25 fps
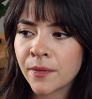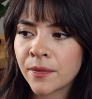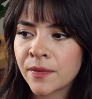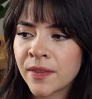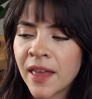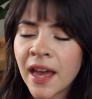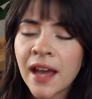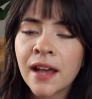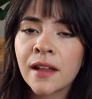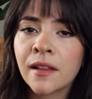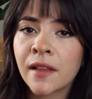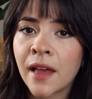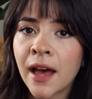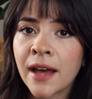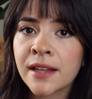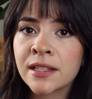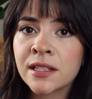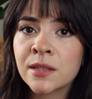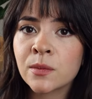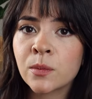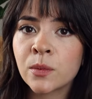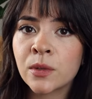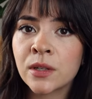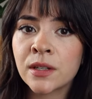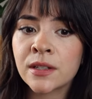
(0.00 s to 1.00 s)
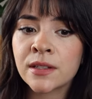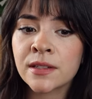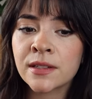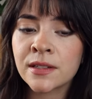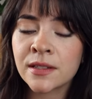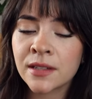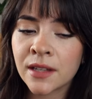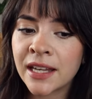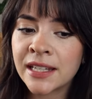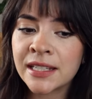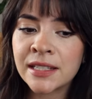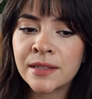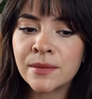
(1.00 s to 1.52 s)
that class
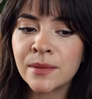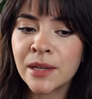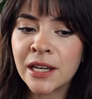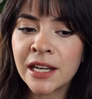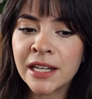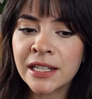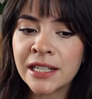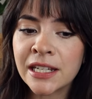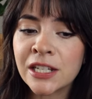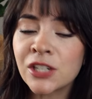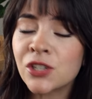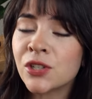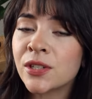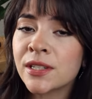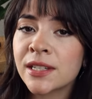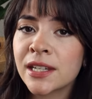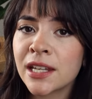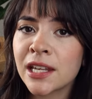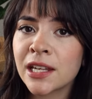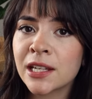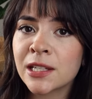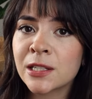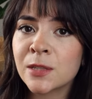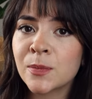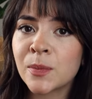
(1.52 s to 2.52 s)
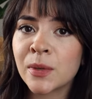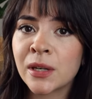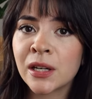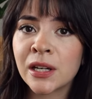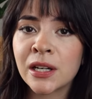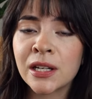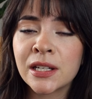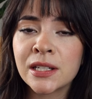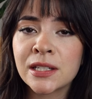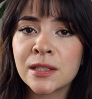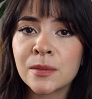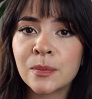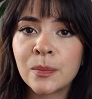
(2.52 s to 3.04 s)
was an interesting
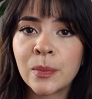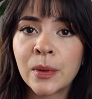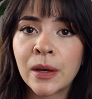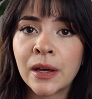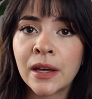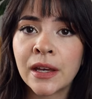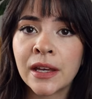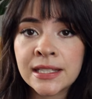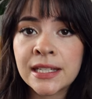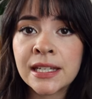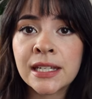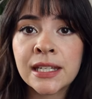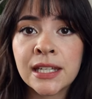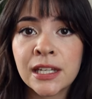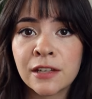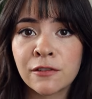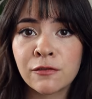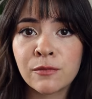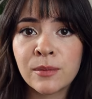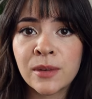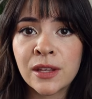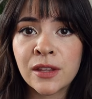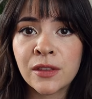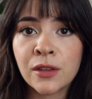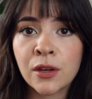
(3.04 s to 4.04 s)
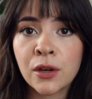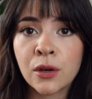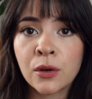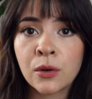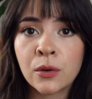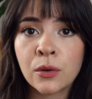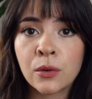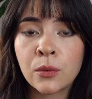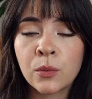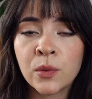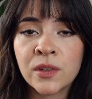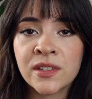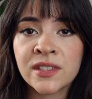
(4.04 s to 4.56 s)
experience, but did give me,
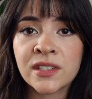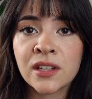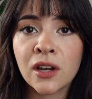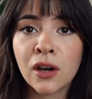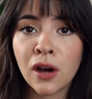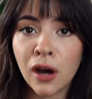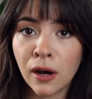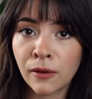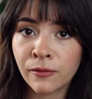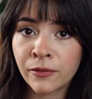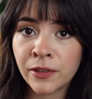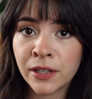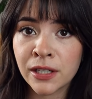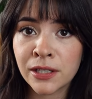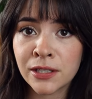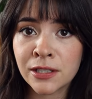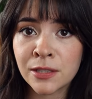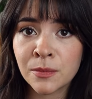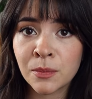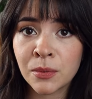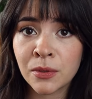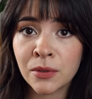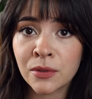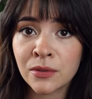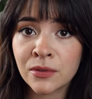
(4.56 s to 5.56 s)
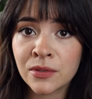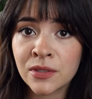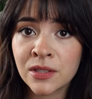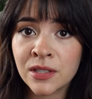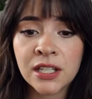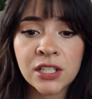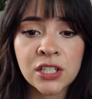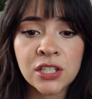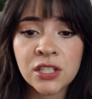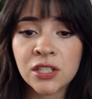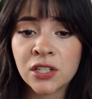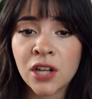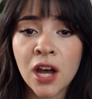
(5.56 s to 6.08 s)
though, was a confidence boost.
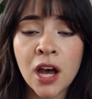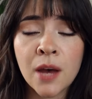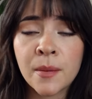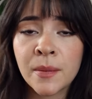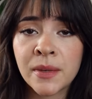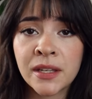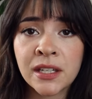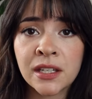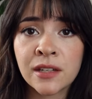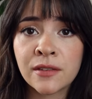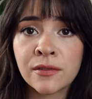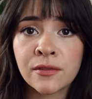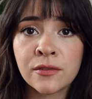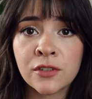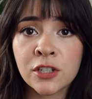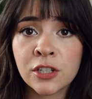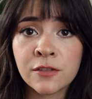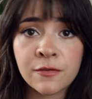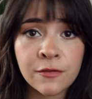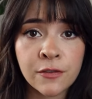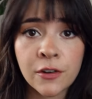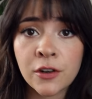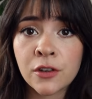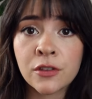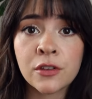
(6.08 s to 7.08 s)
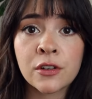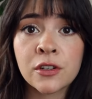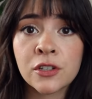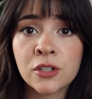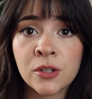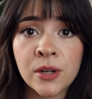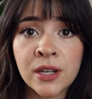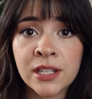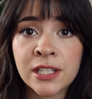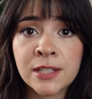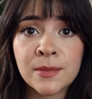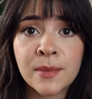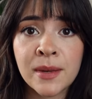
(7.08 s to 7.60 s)
It just taught me to just further
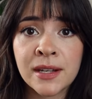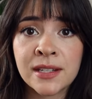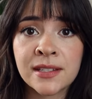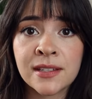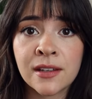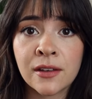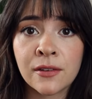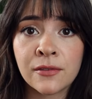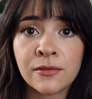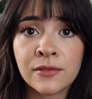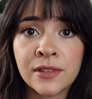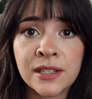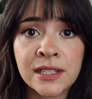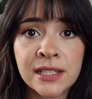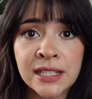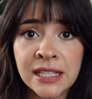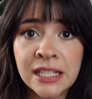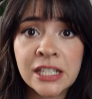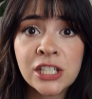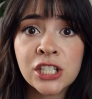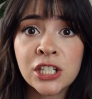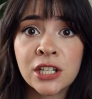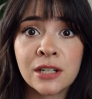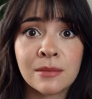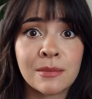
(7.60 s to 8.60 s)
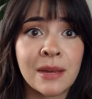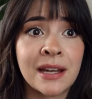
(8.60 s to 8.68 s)
trust myself in teaching